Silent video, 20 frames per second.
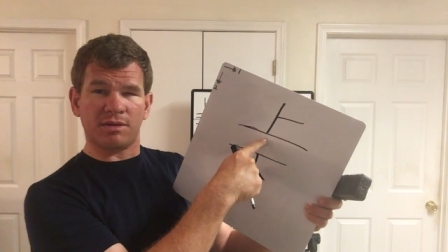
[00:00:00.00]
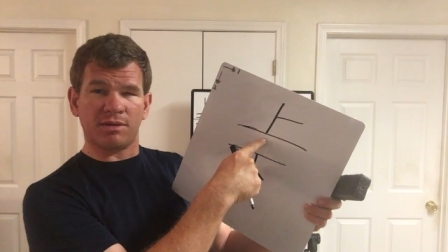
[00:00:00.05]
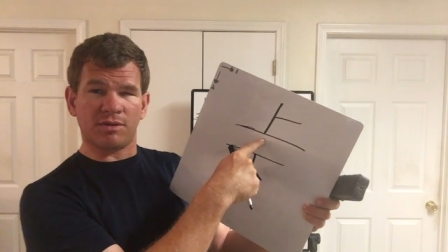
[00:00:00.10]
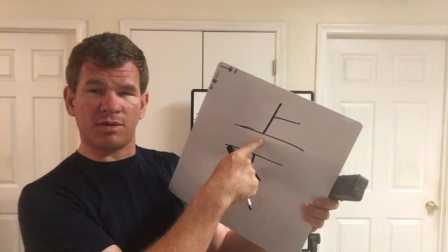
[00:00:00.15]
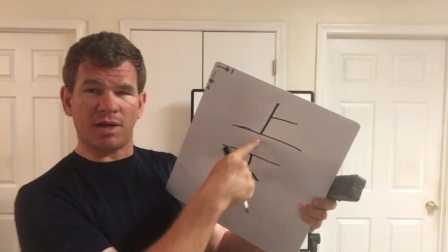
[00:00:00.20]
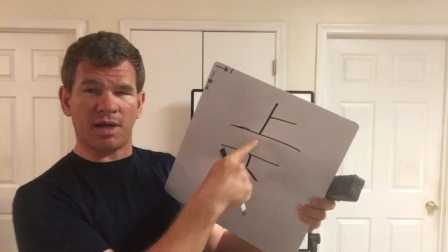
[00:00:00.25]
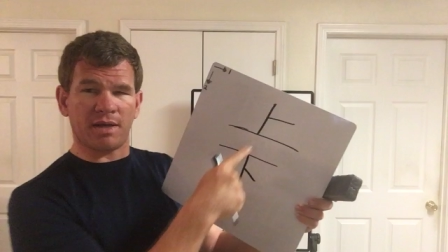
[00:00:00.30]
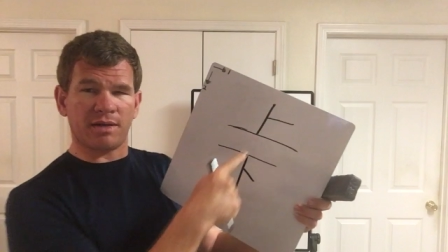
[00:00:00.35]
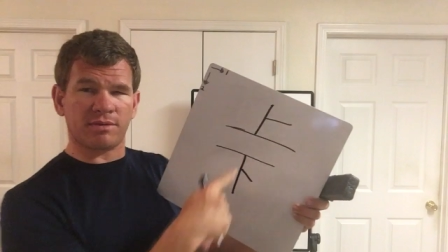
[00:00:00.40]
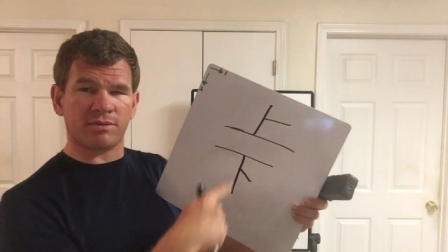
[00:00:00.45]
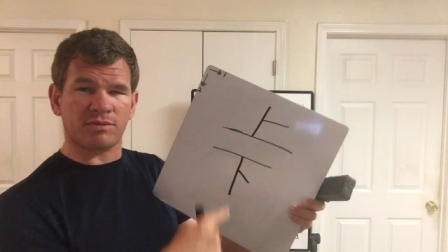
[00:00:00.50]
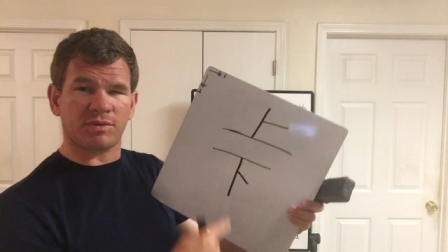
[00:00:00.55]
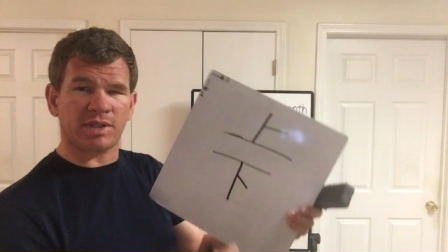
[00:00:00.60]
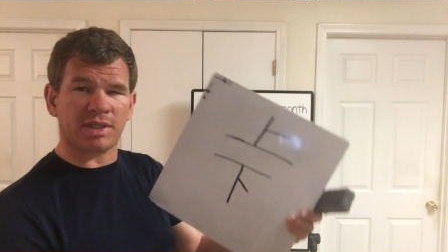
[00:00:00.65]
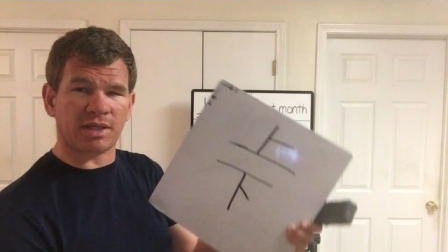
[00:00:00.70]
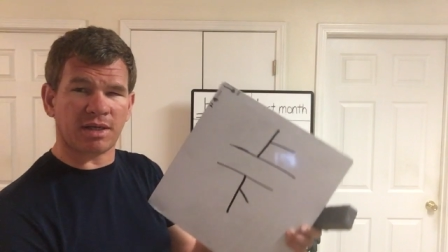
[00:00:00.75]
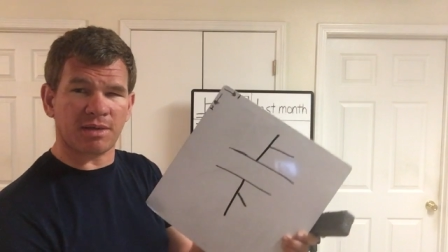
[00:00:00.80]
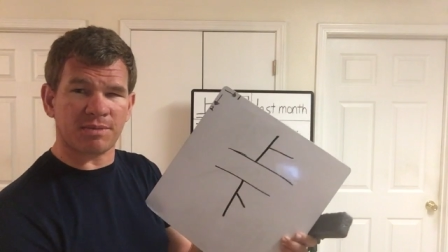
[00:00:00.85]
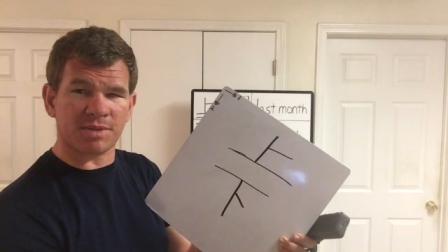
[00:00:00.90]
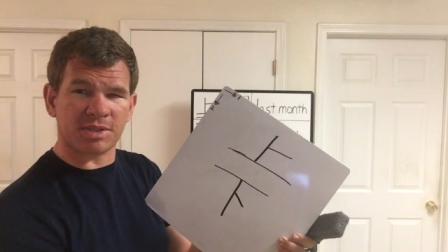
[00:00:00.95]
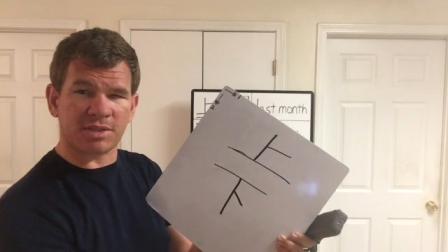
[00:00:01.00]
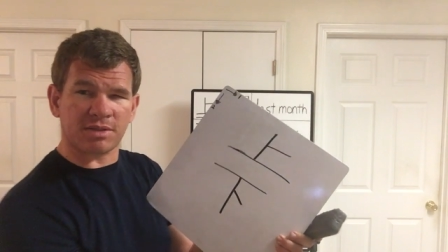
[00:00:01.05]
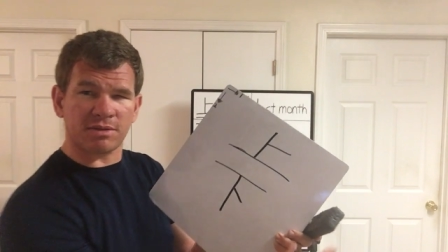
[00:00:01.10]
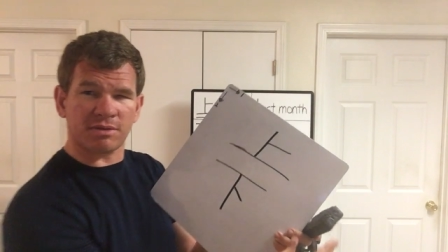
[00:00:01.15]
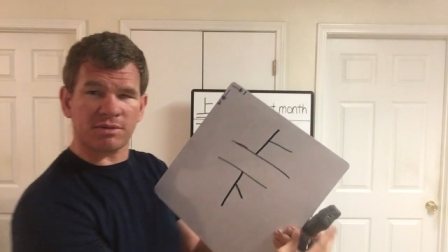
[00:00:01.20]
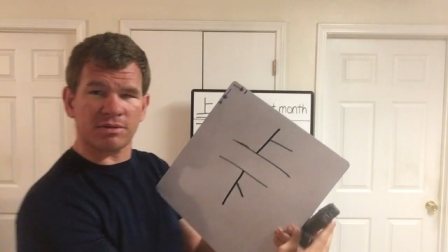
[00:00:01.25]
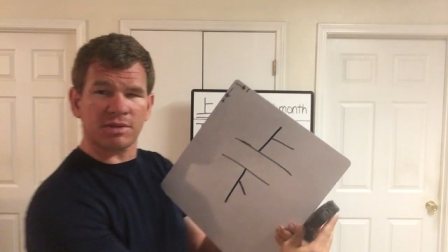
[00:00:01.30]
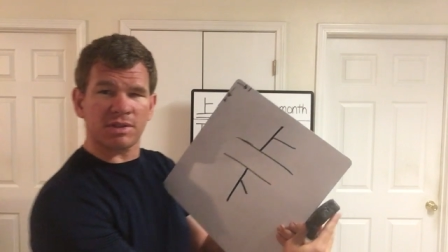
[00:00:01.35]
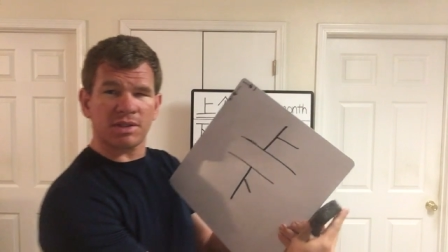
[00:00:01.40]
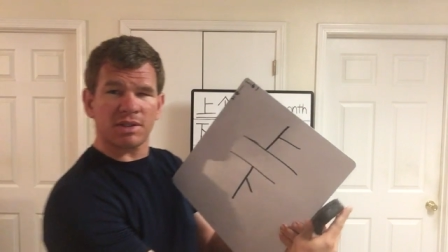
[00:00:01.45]
Okay, when it comes
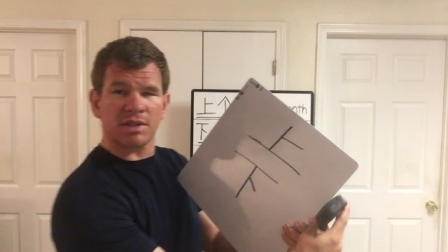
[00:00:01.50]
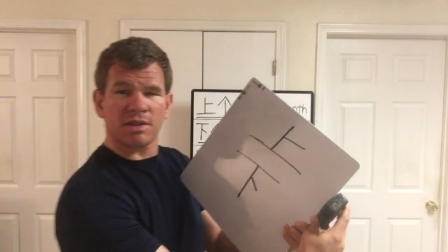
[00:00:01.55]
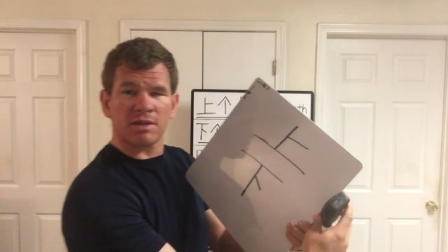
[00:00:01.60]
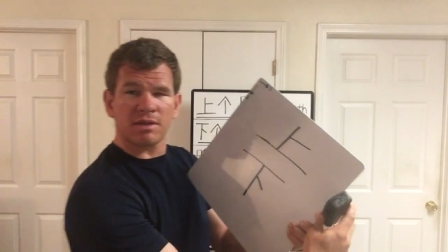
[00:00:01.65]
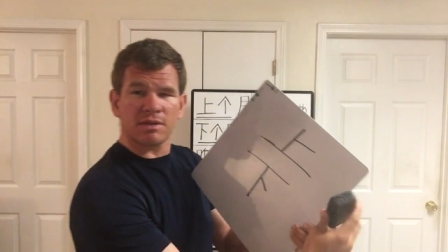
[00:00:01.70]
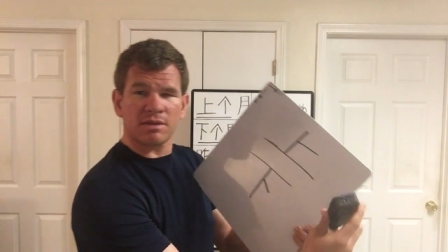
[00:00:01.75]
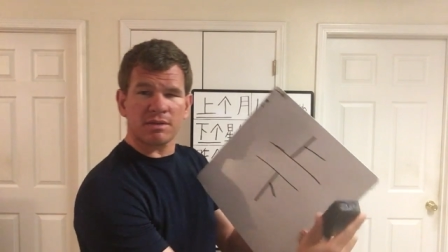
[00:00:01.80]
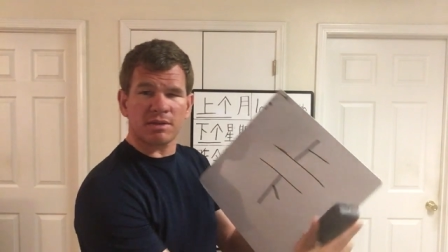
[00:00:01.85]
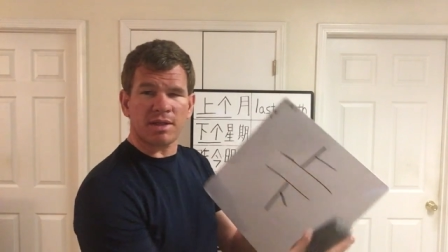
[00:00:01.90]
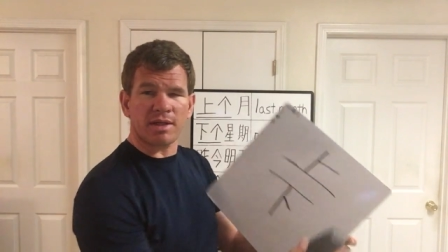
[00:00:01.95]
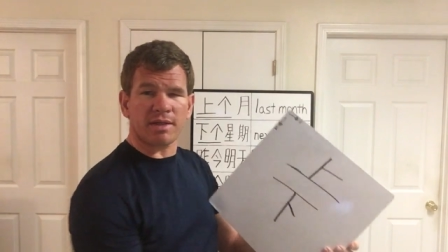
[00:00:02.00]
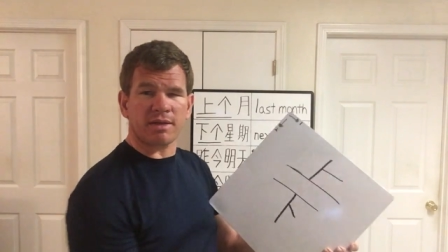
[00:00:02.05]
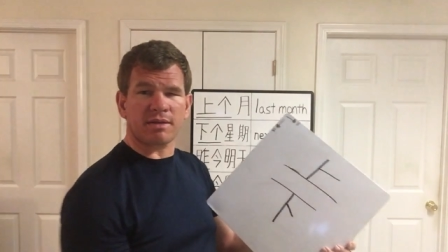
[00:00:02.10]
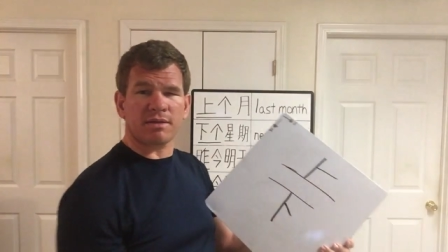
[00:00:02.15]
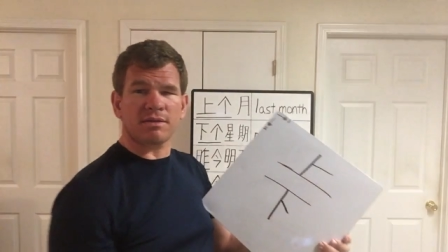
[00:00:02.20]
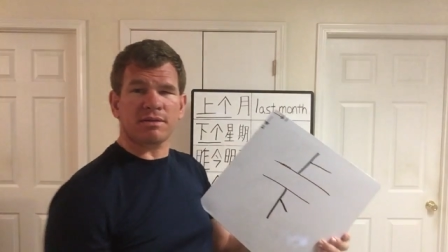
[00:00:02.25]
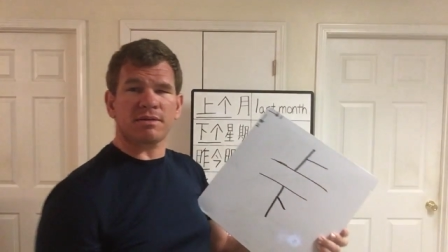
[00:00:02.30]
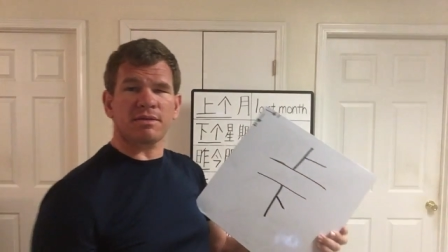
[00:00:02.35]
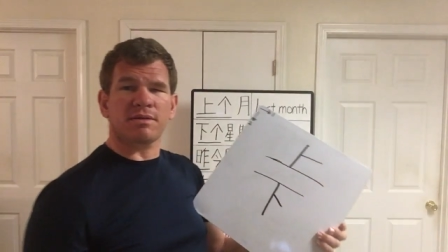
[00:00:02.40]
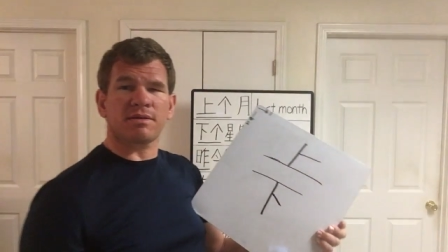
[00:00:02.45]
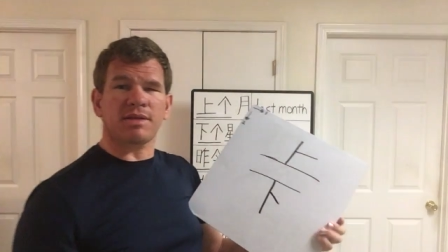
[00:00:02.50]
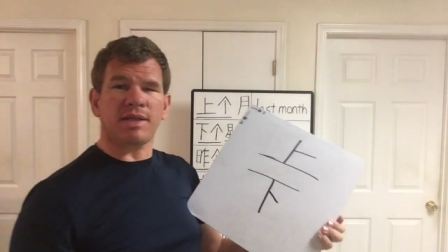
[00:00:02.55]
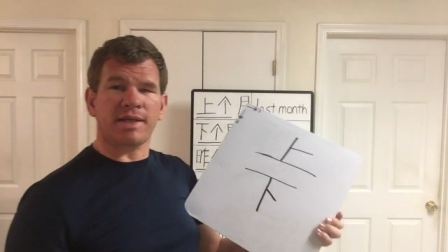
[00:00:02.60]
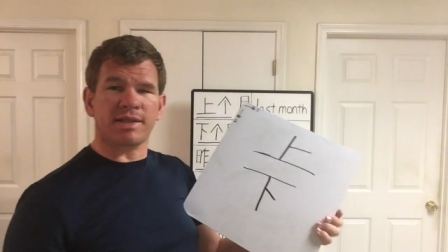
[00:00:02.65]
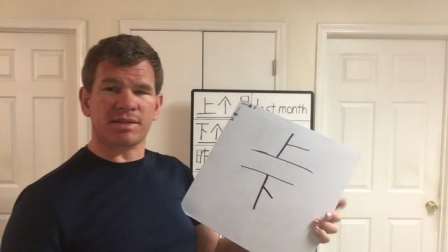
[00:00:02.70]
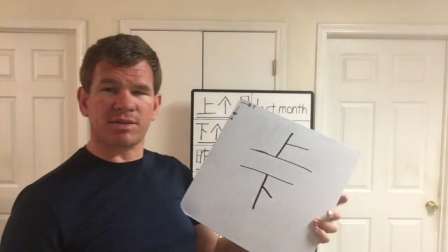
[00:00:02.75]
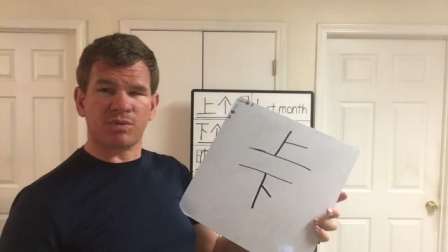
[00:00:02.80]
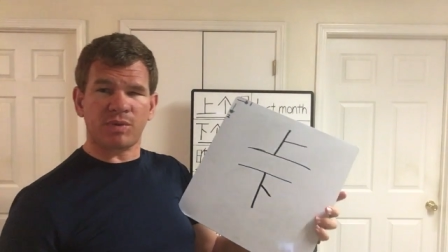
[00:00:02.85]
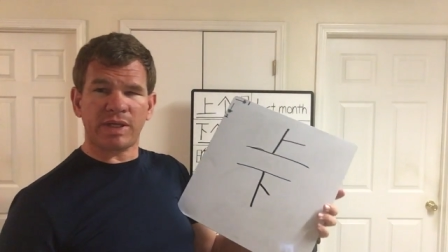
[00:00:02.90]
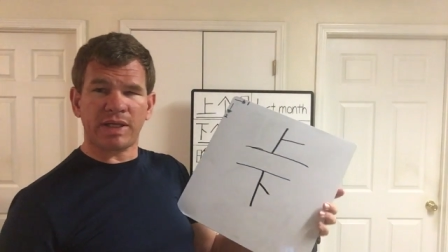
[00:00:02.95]
to like
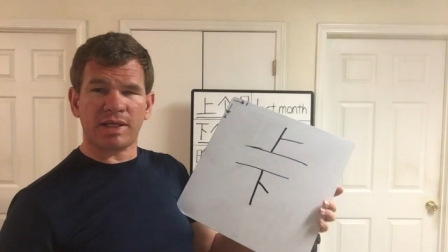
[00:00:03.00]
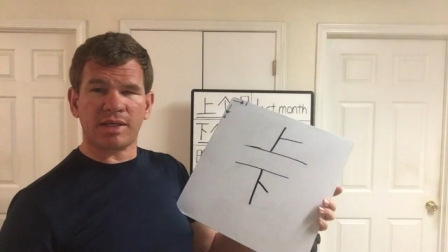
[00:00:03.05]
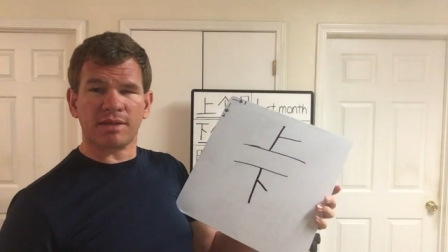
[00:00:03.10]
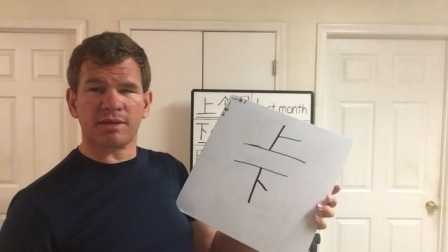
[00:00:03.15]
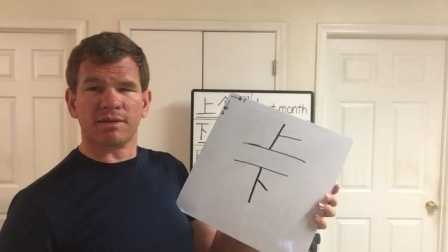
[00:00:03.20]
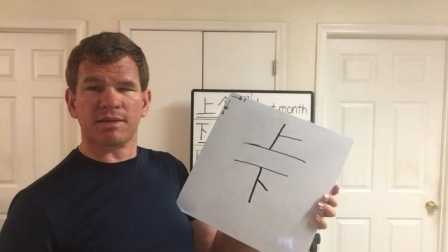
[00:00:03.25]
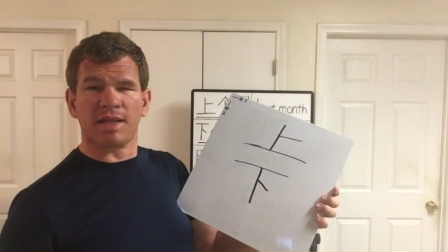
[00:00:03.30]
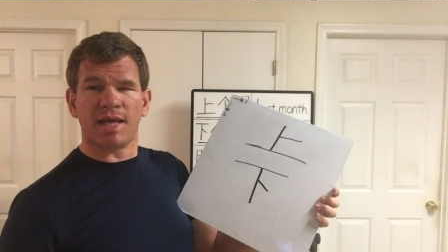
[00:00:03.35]
next week,